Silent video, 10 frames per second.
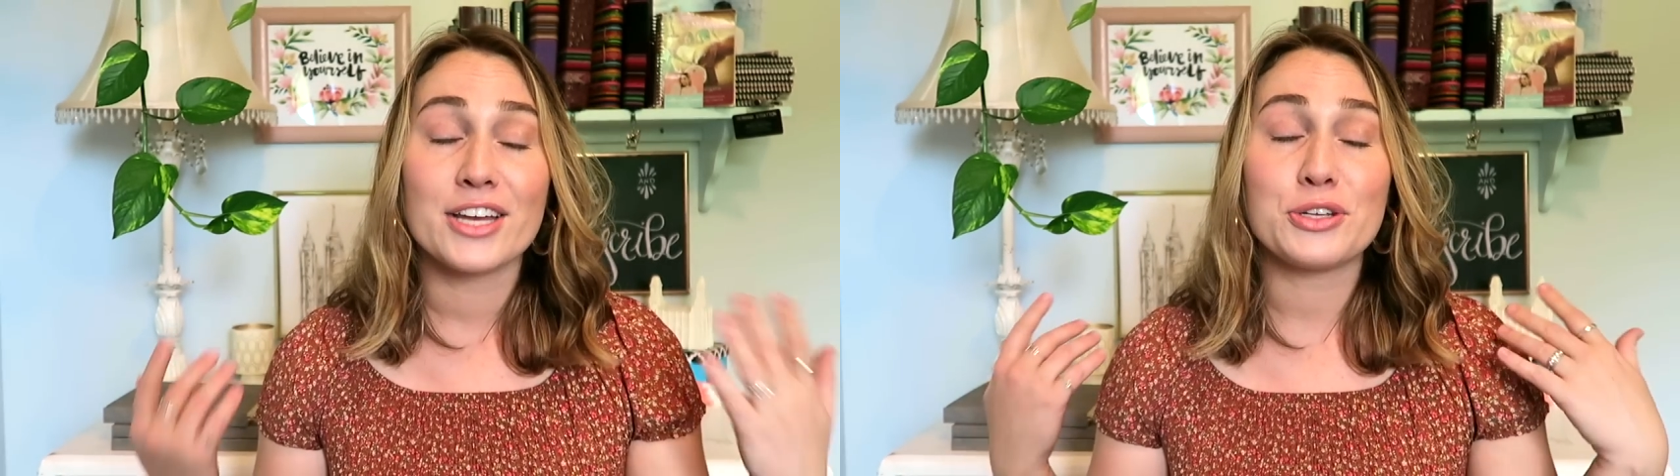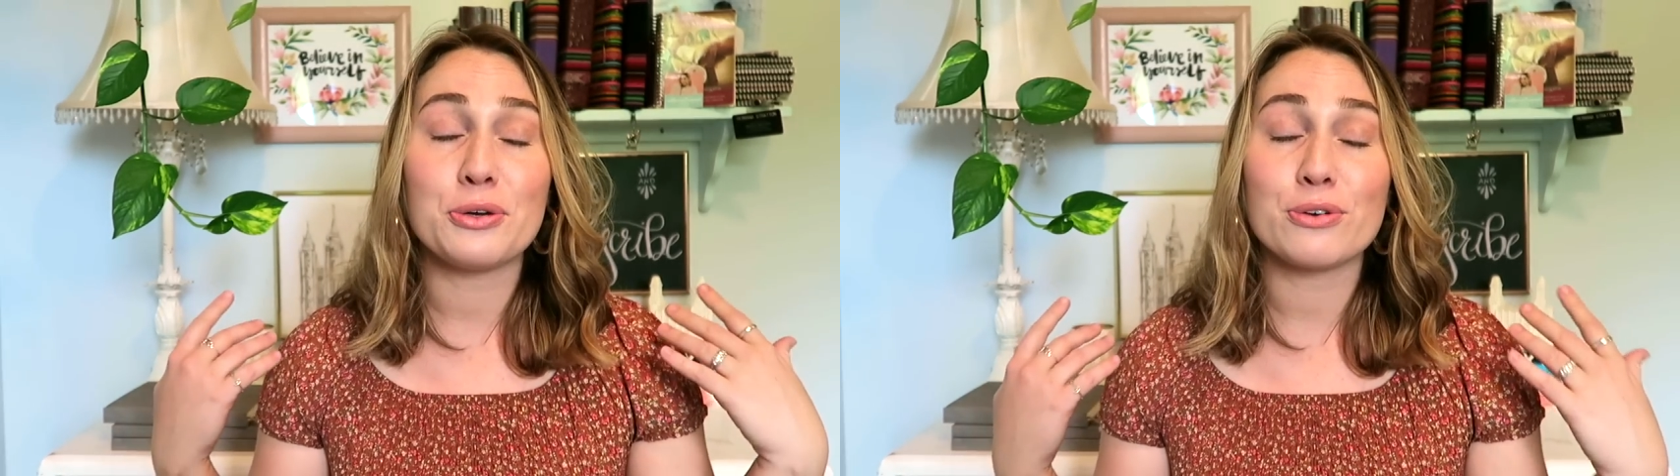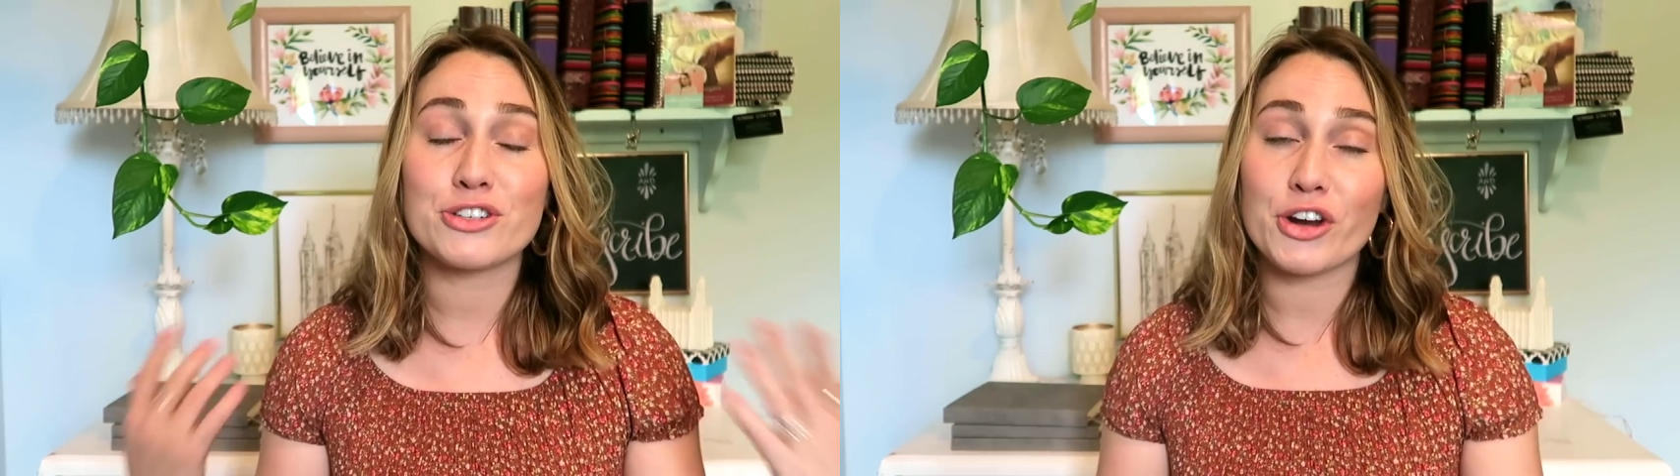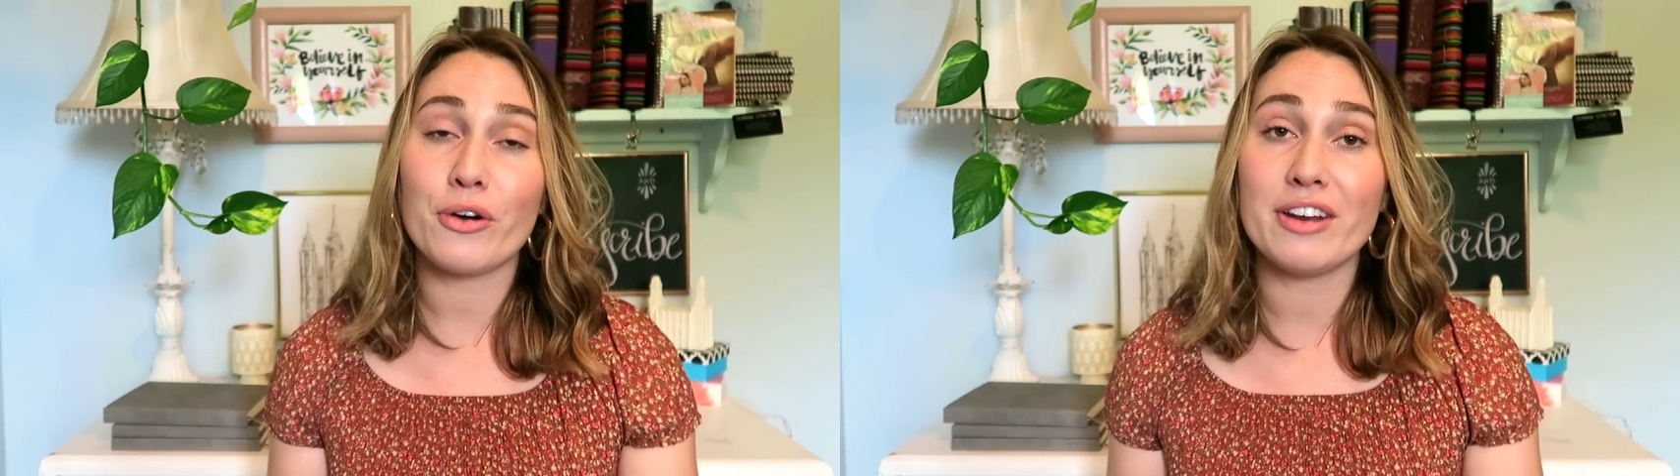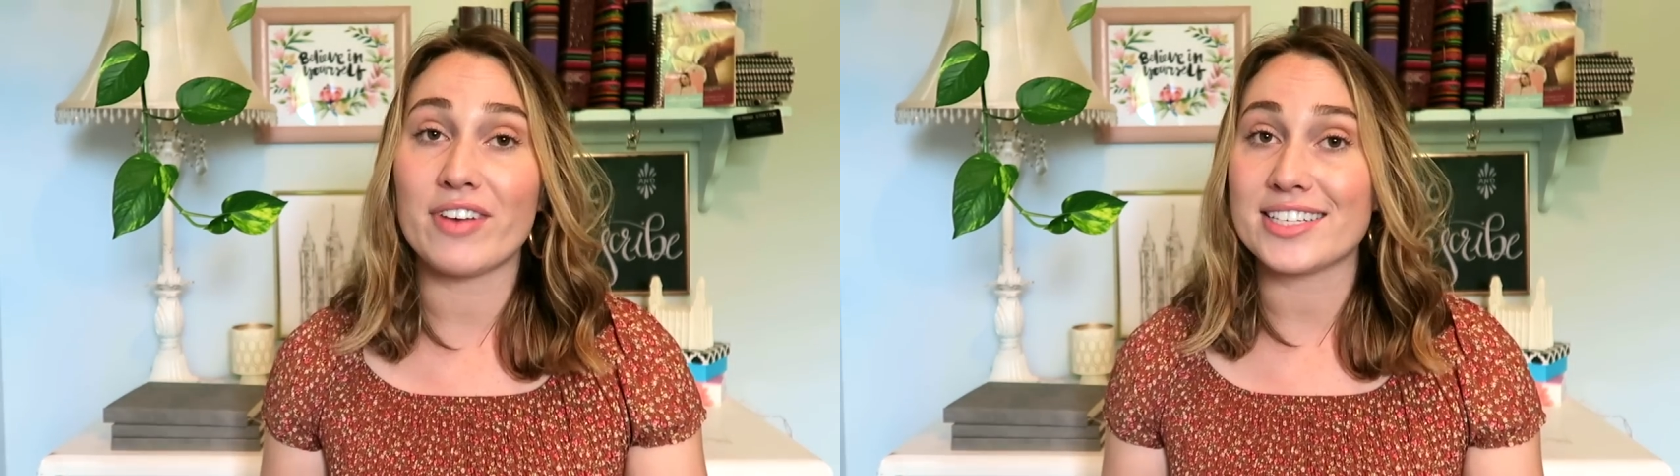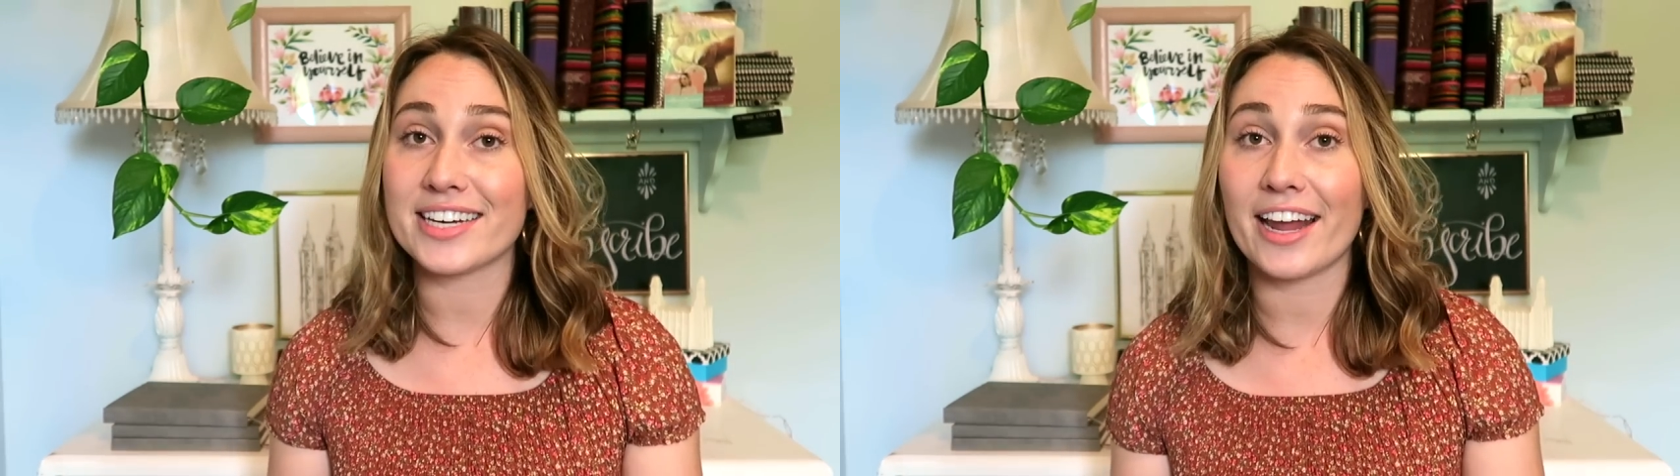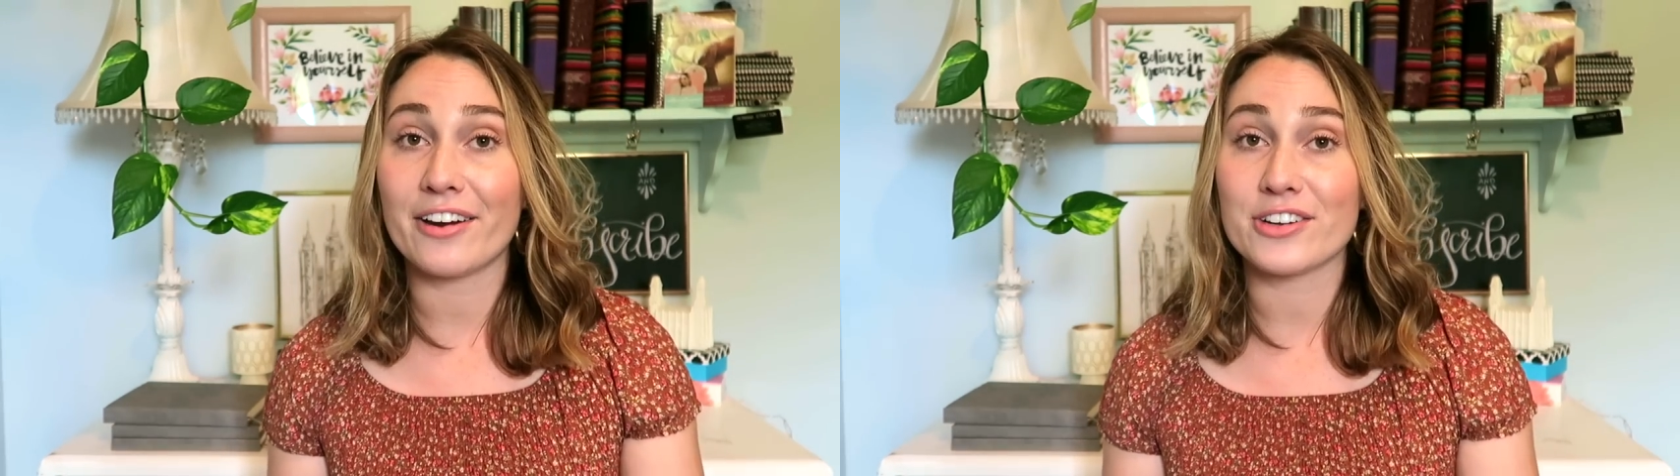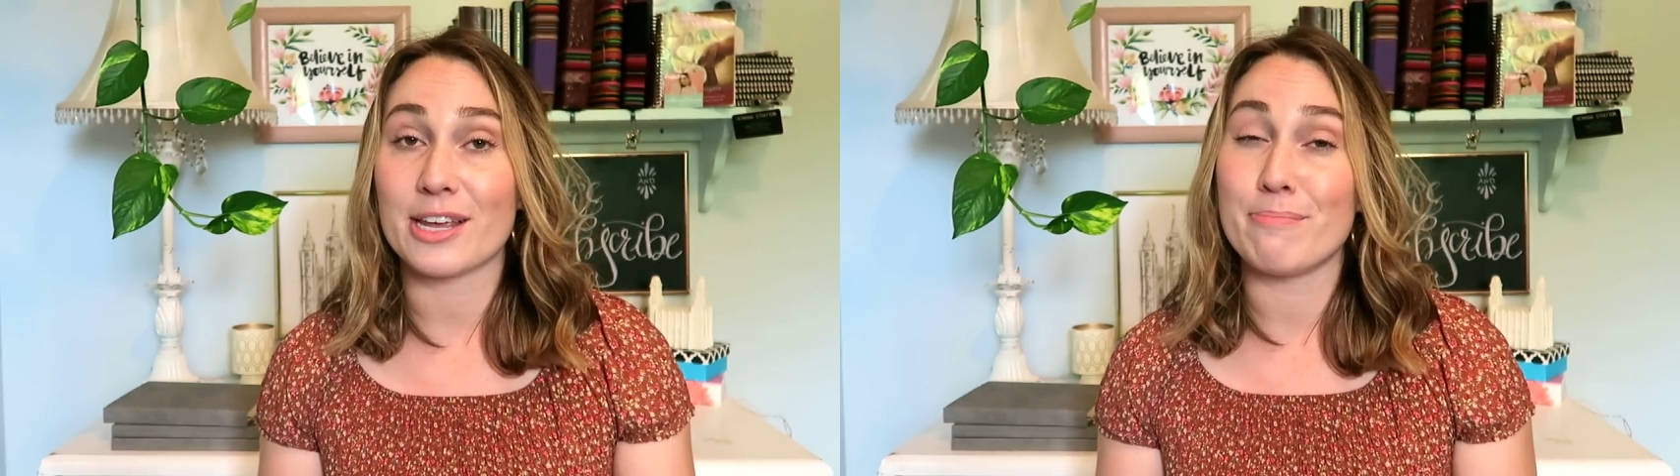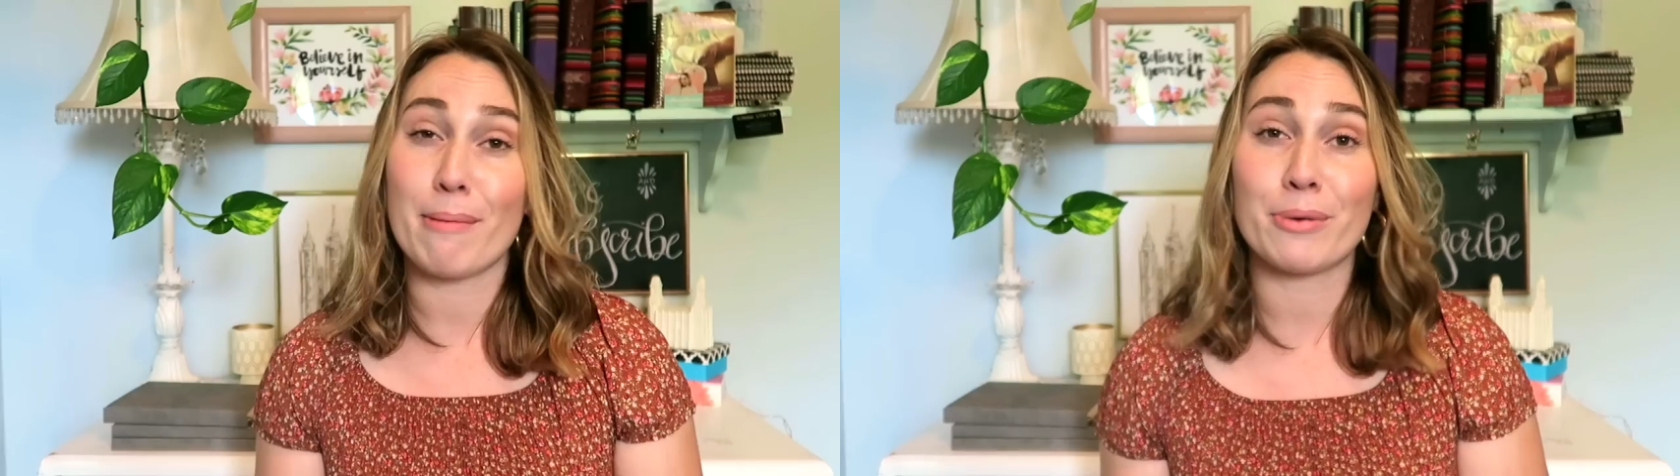to show investigators and